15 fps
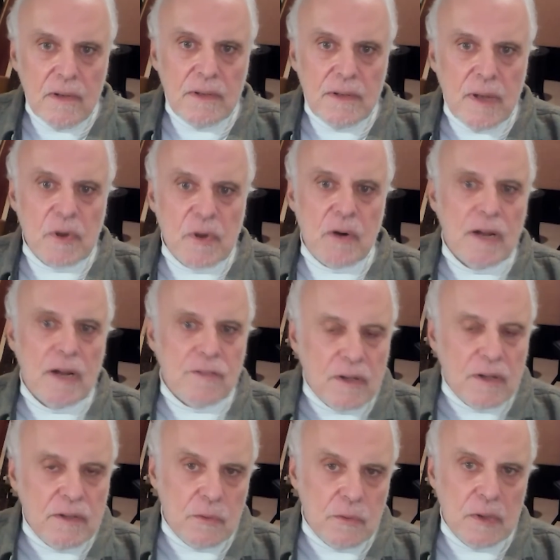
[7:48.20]
Democrats
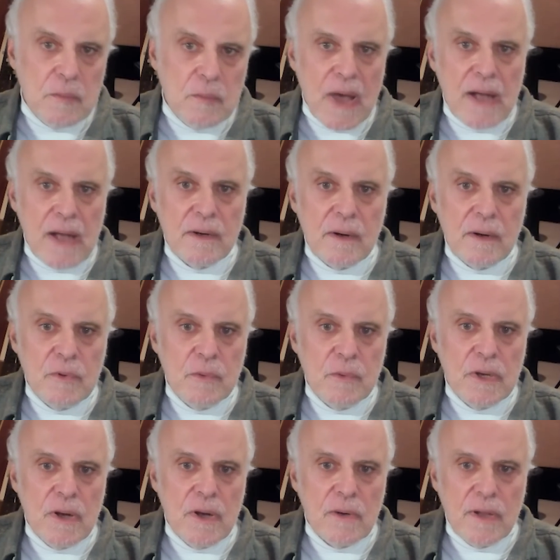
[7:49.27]
aren't doing better. I mean,
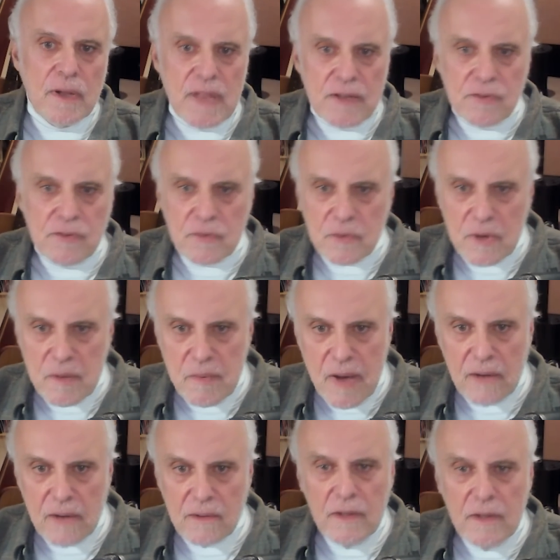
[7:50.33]
we don't have that story
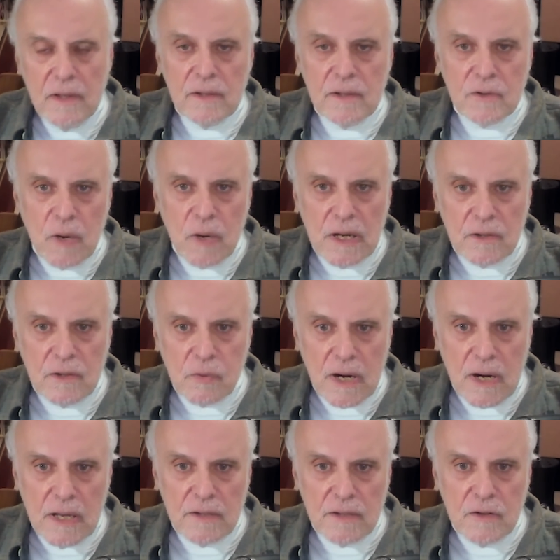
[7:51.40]
about
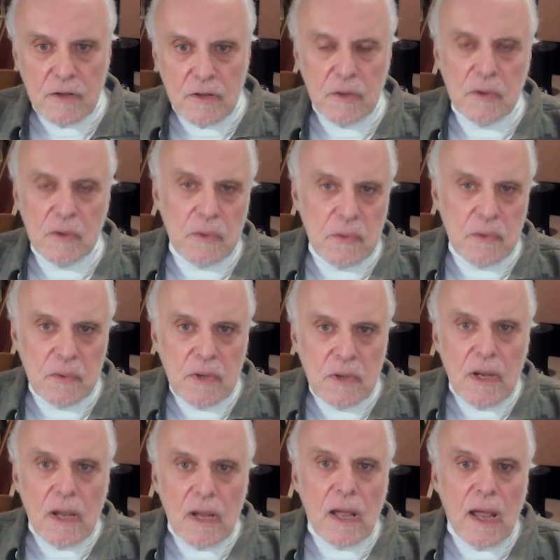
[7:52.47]
2022,
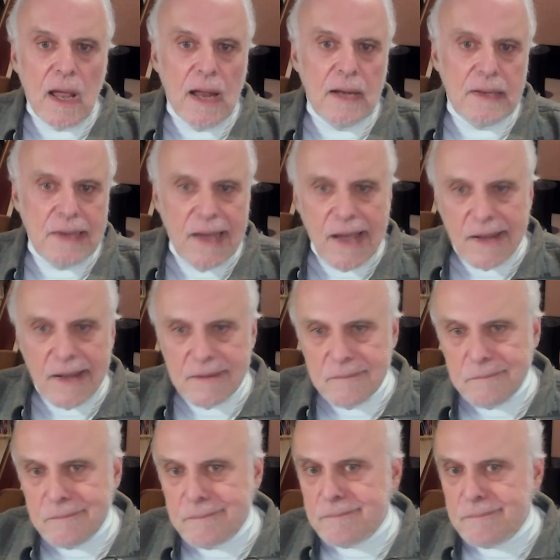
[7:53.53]
and yet,
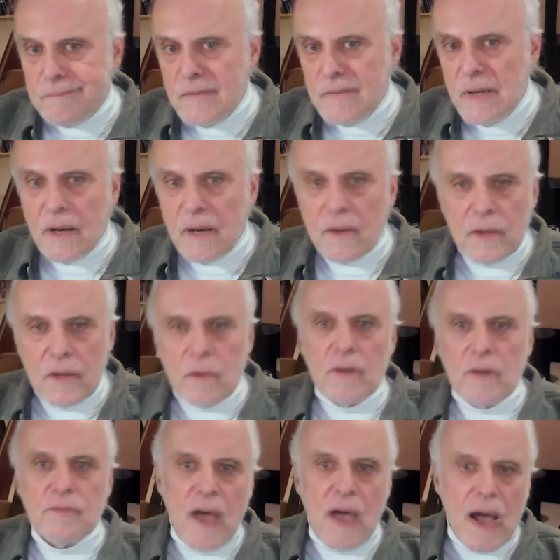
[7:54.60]
you know, they
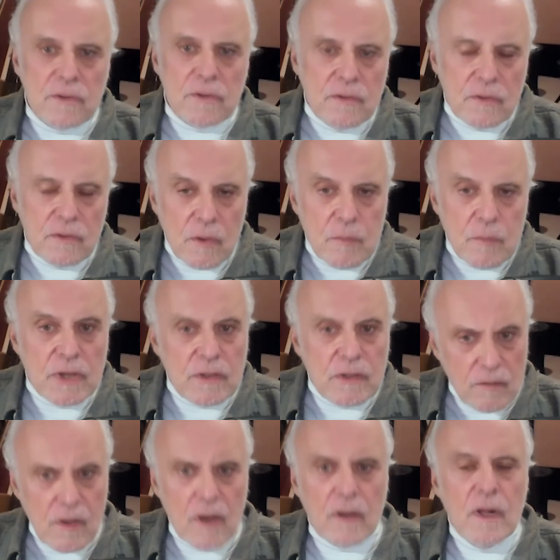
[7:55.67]
lost the House and so on. But
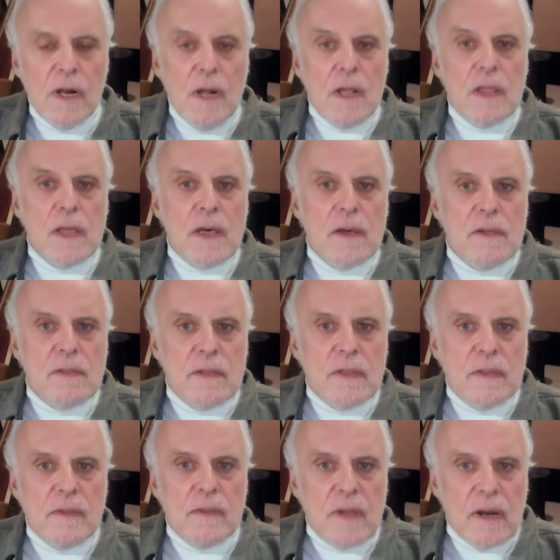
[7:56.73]
still,
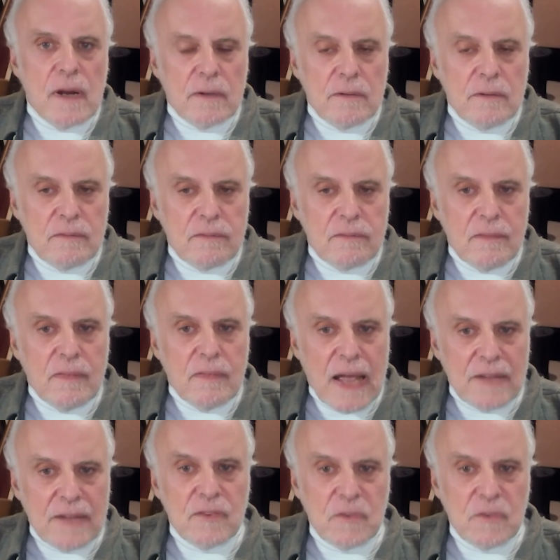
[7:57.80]
there's
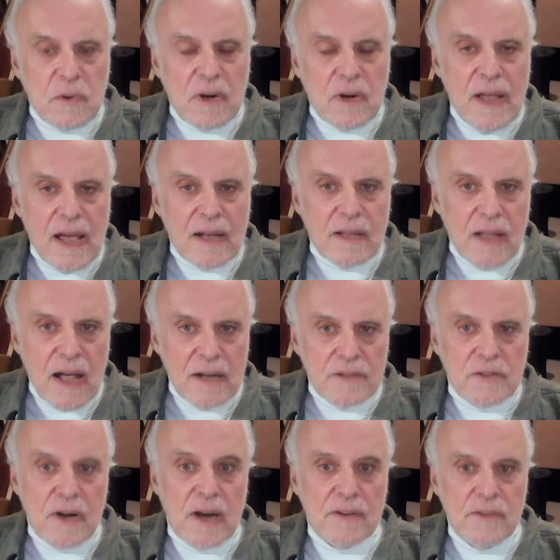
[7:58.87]
that story had a lot
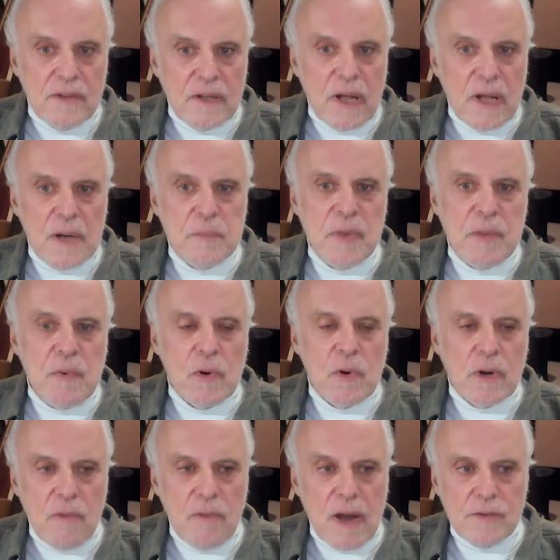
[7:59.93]
of traction. A lot of people were
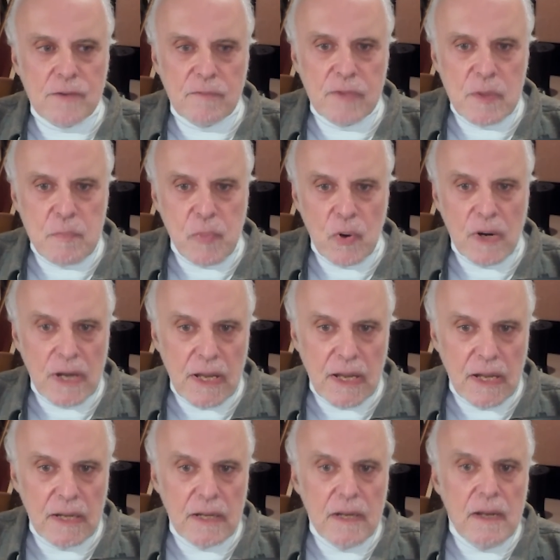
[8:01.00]
aggressively putting
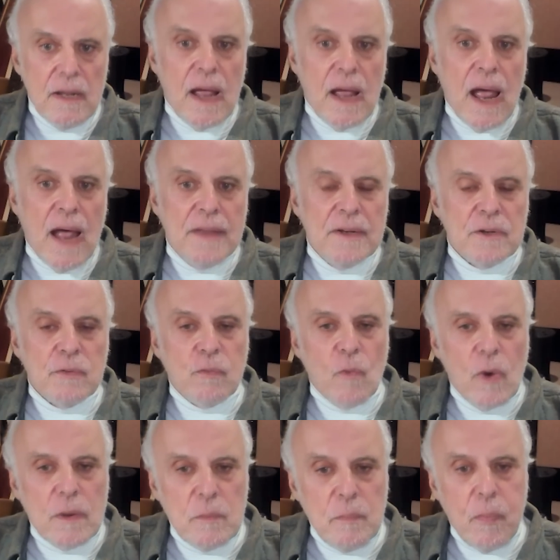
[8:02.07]
it. And there's
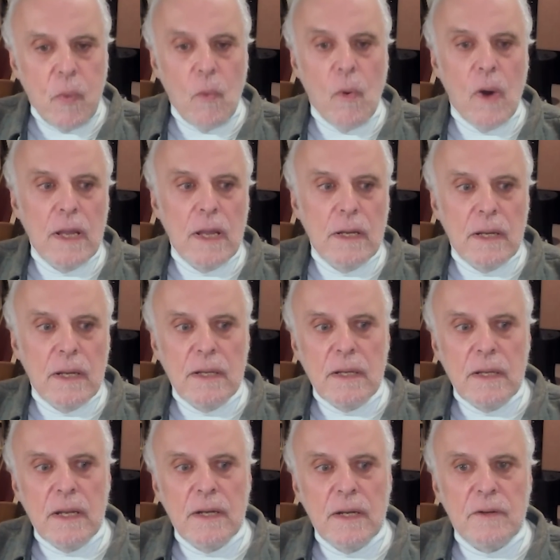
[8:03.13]
one point in
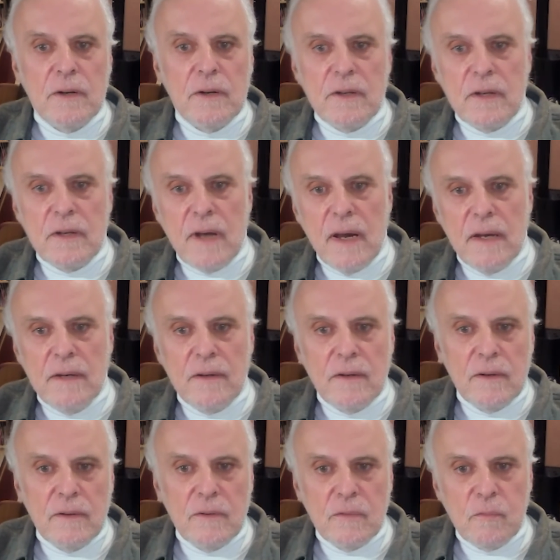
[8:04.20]
the
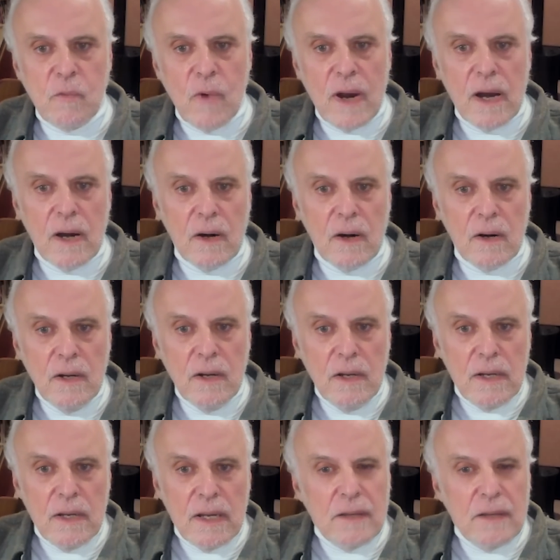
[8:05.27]
interchanges where,
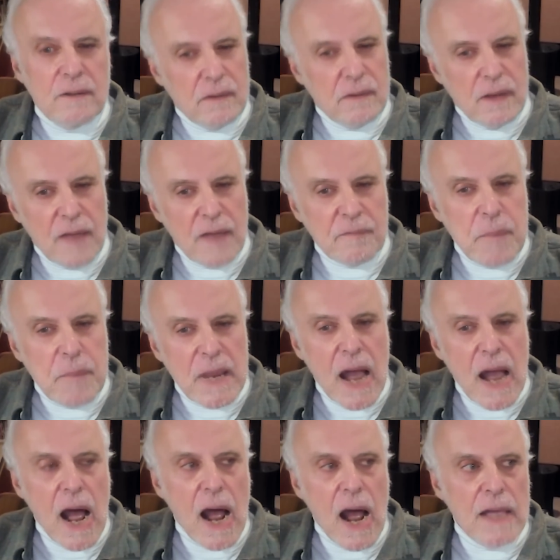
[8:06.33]
is it the
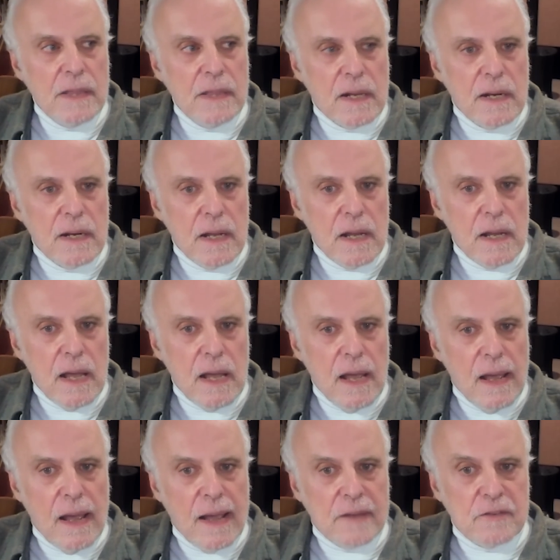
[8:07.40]
FBI that
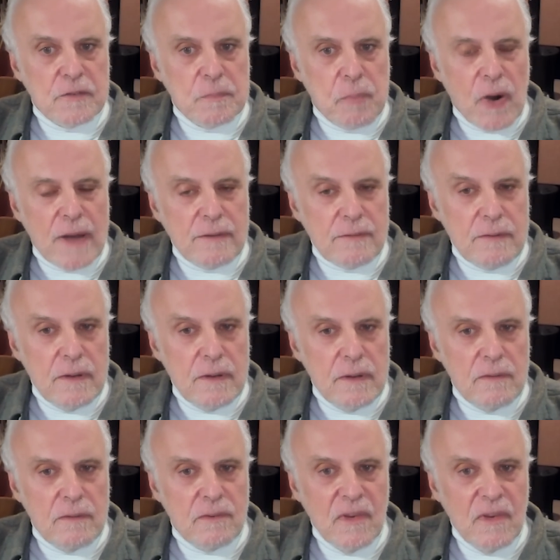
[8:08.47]

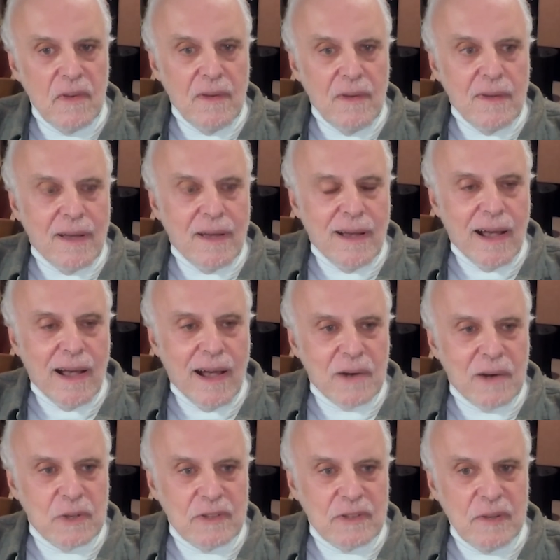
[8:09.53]
expresses
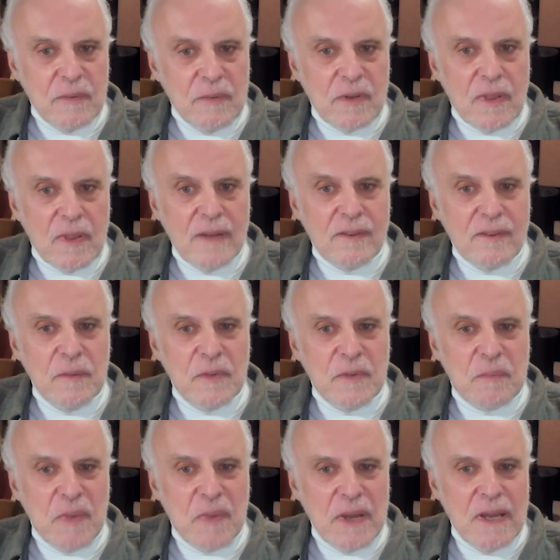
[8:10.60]
what seems that they seem
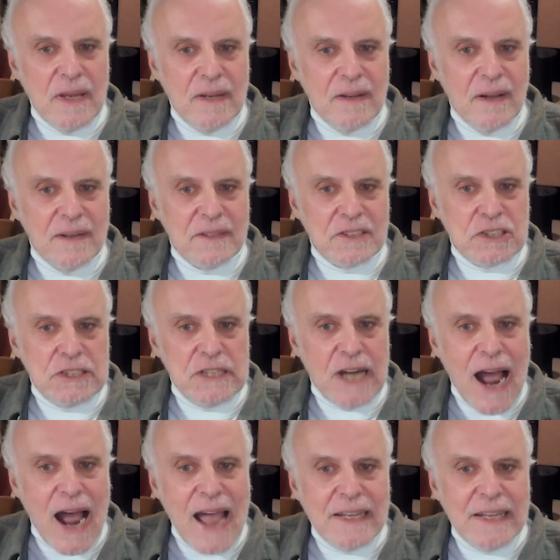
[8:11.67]
to be
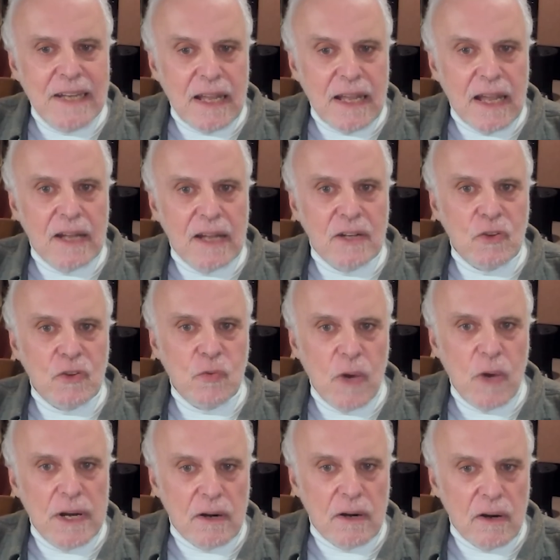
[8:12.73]
chiding
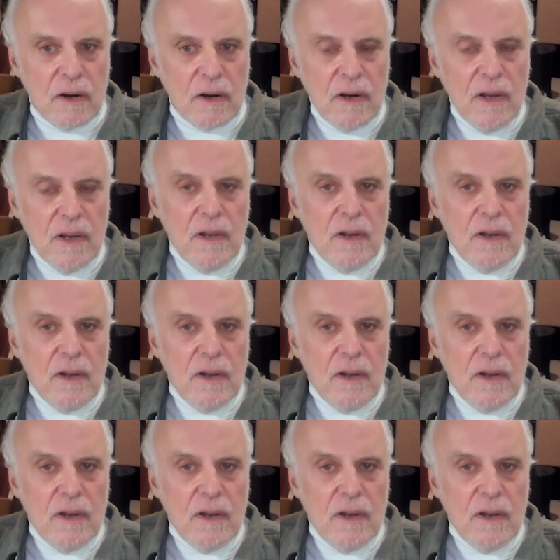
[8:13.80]
Twitter